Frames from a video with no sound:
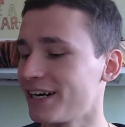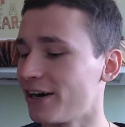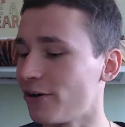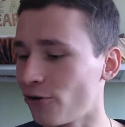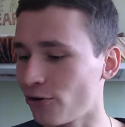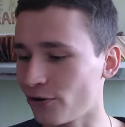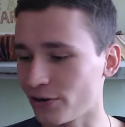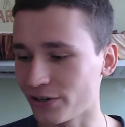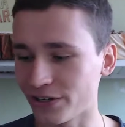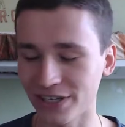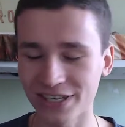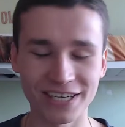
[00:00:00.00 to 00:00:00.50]

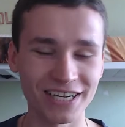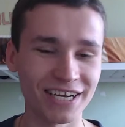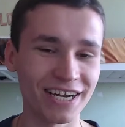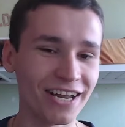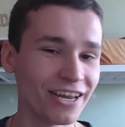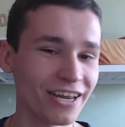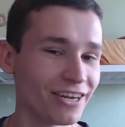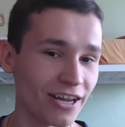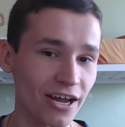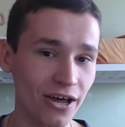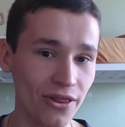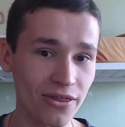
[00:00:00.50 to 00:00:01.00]
on uh,
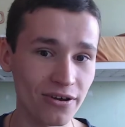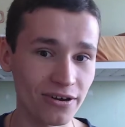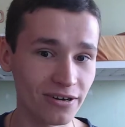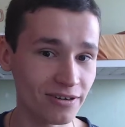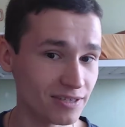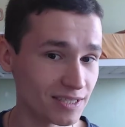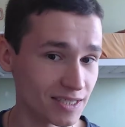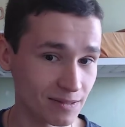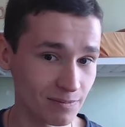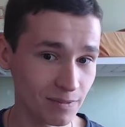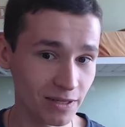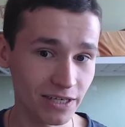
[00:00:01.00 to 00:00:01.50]
another
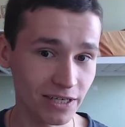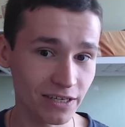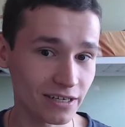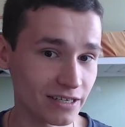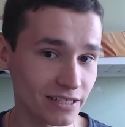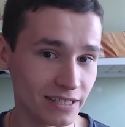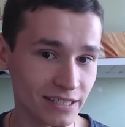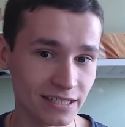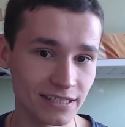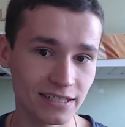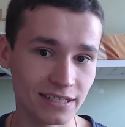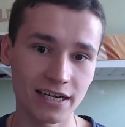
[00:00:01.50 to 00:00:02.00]

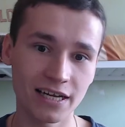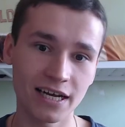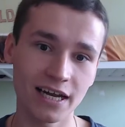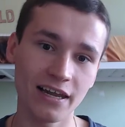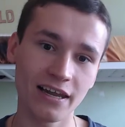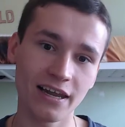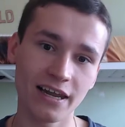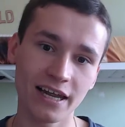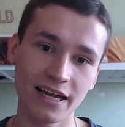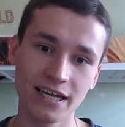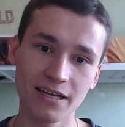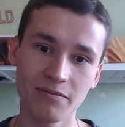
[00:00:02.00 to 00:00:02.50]
speakers uh,
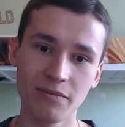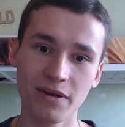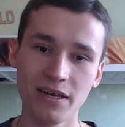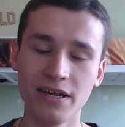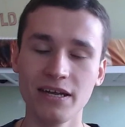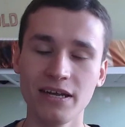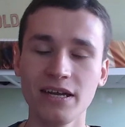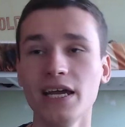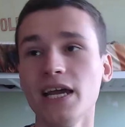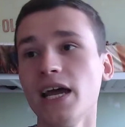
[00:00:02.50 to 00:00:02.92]
like me.